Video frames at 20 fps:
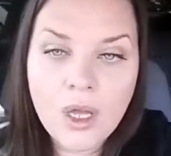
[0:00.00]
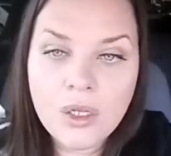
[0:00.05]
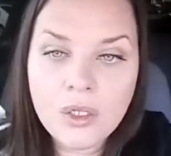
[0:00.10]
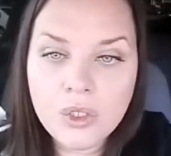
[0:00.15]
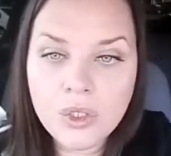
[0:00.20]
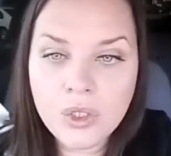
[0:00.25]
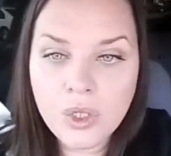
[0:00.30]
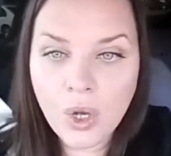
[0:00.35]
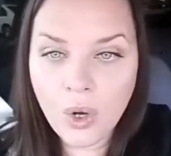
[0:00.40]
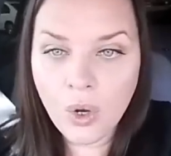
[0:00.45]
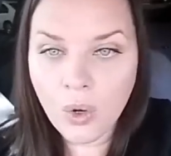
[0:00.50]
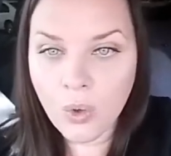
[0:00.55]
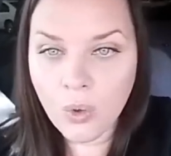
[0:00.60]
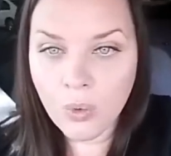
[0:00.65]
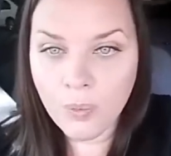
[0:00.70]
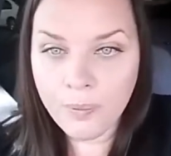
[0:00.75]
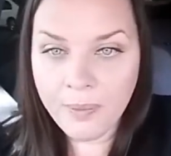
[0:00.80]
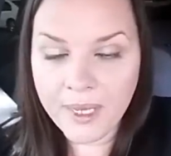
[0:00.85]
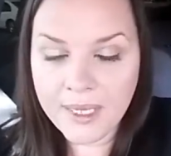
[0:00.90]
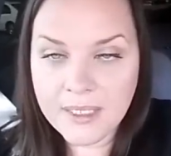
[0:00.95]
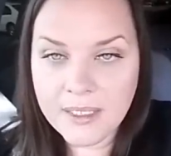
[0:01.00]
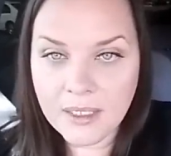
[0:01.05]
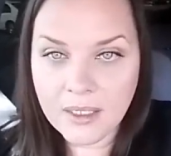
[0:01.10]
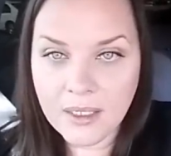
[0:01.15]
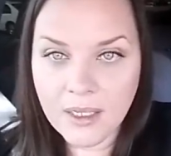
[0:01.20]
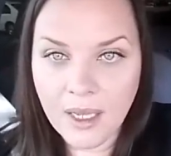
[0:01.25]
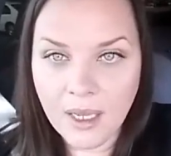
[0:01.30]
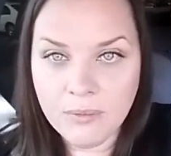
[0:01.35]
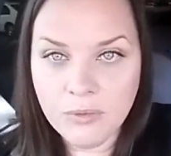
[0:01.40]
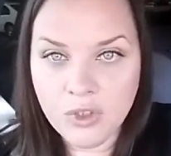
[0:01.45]
So
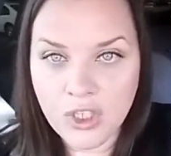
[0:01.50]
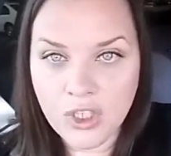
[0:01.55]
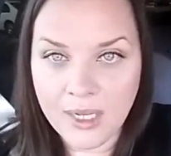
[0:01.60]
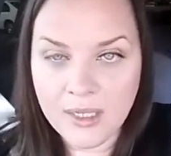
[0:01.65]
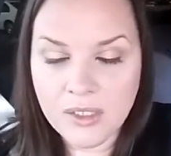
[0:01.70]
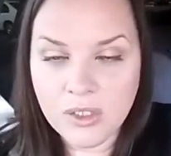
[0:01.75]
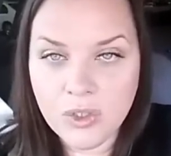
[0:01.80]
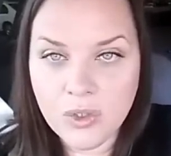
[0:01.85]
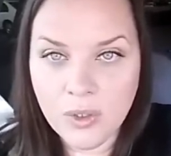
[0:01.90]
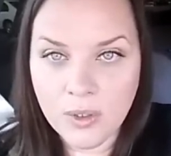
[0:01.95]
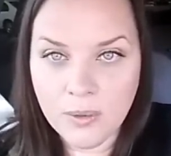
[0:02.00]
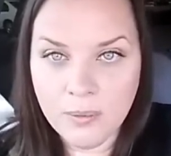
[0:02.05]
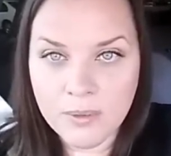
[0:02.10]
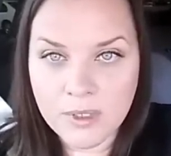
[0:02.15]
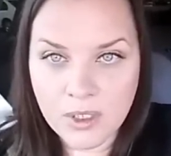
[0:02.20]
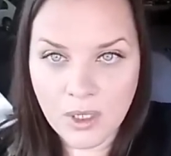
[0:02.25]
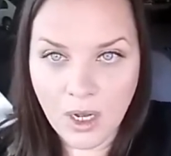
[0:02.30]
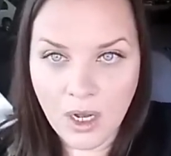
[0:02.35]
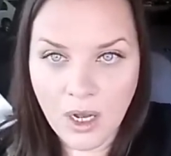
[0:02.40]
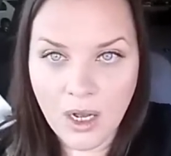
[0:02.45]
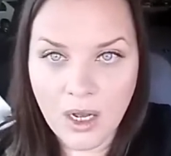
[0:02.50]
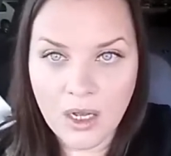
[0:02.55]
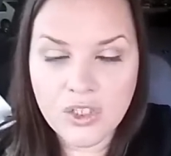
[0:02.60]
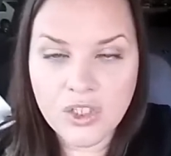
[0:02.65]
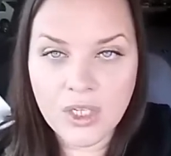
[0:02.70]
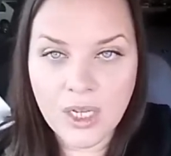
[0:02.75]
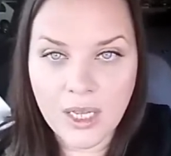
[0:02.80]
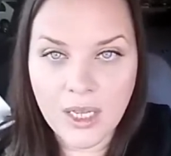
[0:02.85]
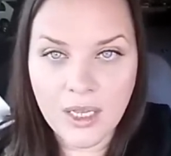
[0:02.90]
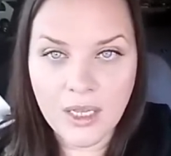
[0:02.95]
basically I'm just doing
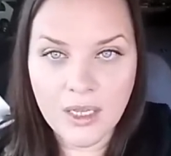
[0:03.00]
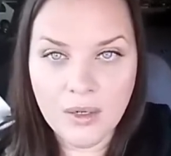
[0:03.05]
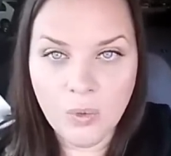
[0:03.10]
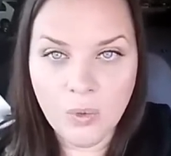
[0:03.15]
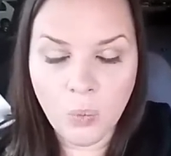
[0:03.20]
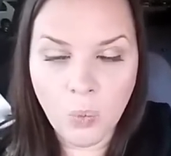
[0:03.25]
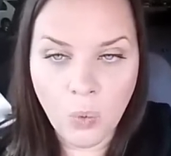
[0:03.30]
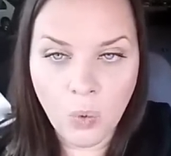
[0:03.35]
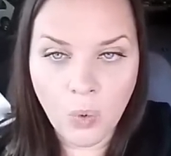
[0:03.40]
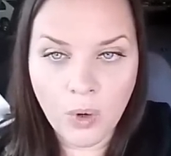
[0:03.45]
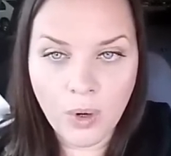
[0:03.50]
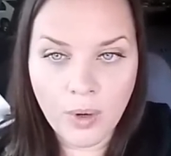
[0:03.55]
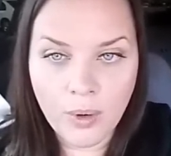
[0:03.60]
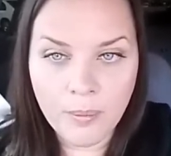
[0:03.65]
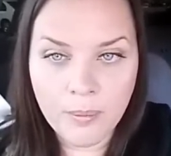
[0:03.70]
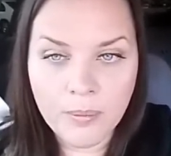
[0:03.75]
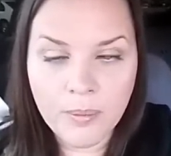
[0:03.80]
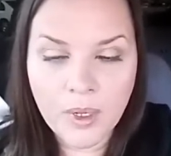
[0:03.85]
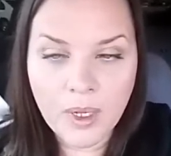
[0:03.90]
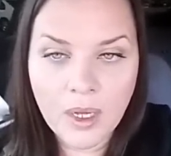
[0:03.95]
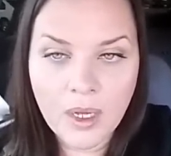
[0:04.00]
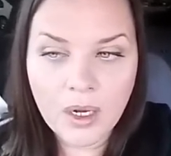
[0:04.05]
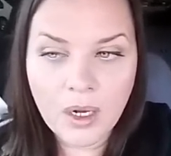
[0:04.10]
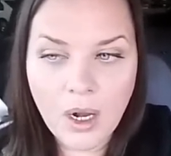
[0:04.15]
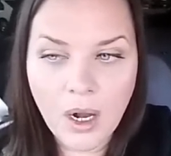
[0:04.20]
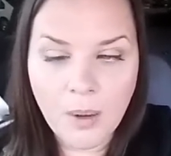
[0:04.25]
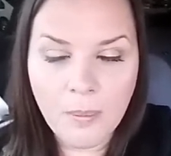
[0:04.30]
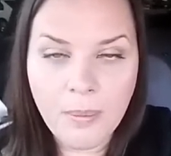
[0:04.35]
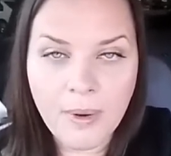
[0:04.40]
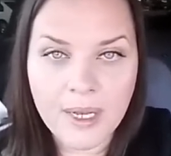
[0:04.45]
massage and warm
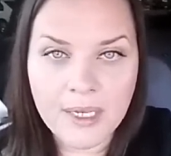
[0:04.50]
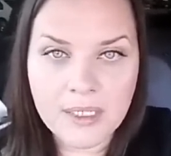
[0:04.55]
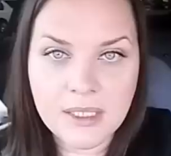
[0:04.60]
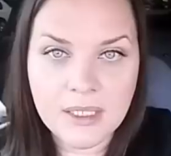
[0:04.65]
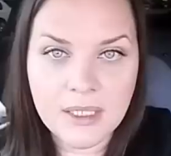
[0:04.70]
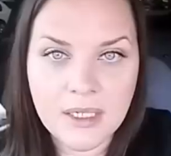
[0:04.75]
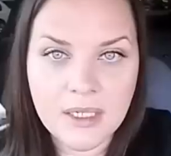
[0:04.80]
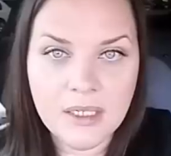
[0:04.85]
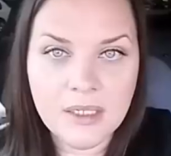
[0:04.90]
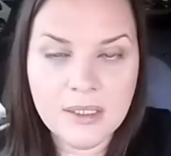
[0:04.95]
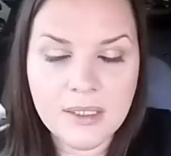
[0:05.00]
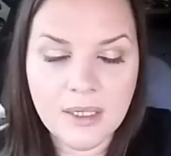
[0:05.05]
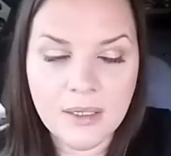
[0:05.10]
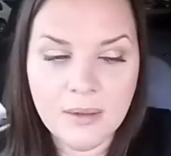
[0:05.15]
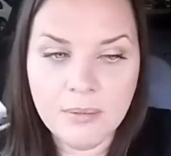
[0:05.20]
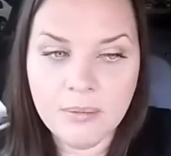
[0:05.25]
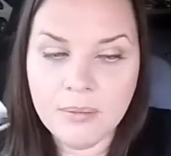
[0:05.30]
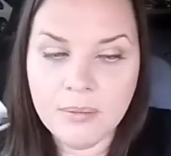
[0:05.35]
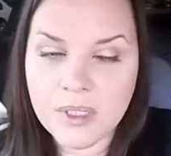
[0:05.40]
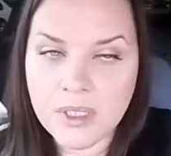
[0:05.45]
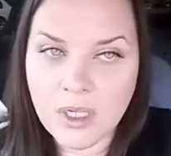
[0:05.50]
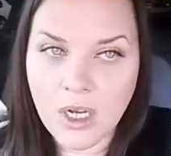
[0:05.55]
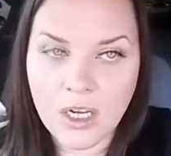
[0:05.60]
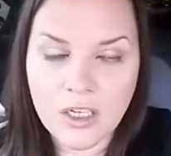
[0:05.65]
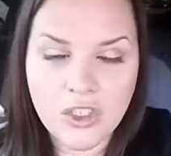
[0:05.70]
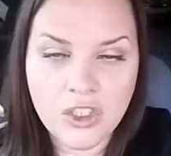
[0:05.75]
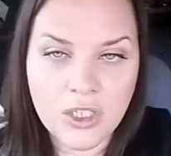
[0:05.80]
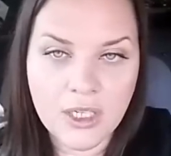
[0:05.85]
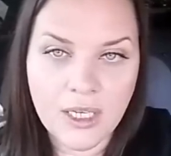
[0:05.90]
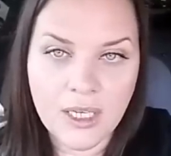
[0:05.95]
compresses and
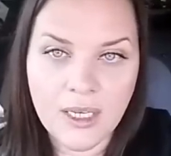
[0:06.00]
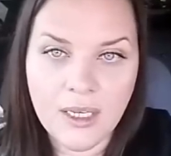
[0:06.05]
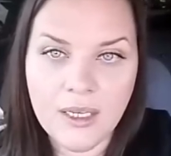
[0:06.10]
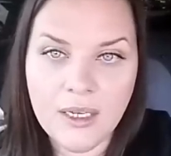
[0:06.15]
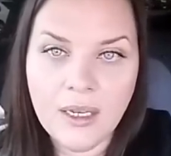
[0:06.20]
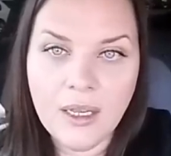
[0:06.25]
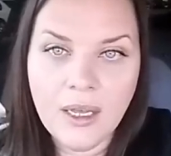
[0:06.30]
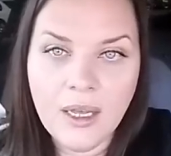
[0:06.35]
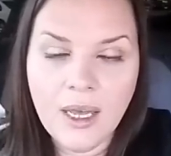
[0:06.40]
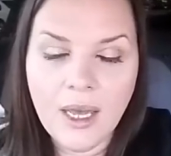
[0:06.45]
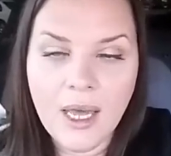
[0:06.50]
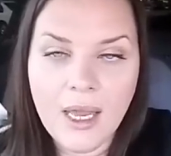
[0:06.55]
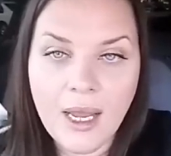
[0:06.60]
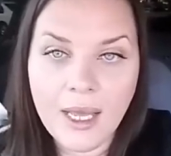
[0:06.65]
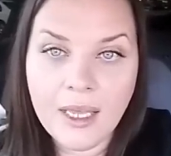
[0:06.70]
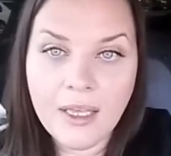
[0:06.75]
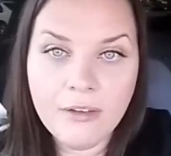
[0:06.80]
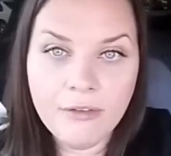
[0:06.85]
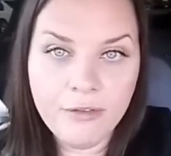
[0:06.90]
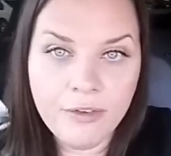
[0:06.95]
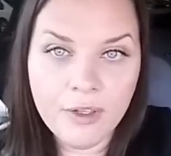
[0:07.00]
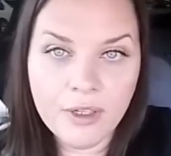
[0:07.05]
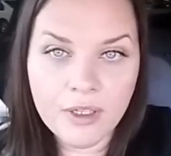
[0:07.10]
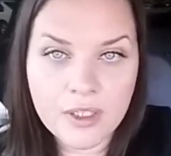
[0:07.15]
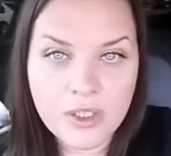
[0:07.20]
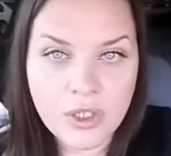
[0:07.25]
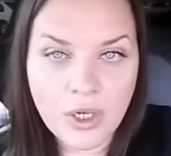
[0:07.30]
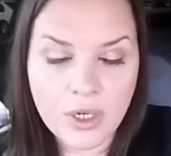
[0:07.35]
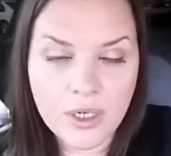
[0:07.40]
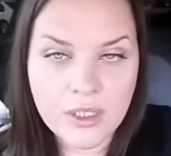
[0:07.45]
massaging it, and I can feel it
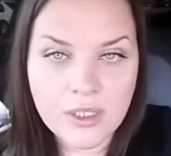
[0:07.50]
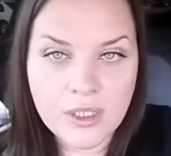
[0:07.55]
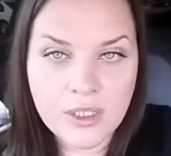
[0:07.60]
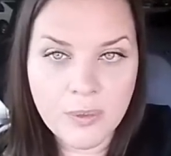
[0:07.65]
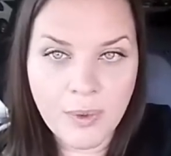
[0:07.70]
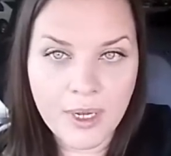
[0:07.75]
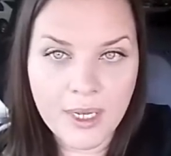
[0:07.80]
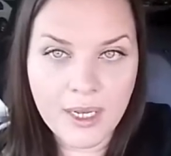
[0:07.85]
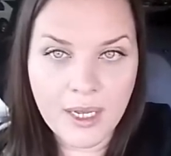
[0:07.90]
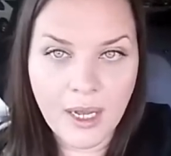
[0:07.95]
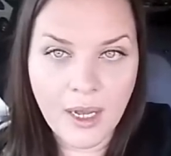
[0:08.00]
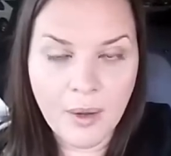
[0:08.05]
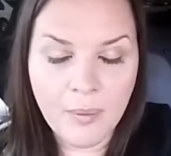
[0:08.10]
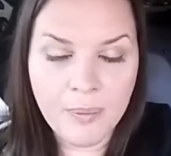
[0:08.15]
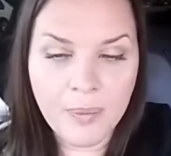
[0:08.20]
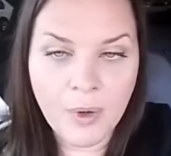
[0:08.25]
starting to break up.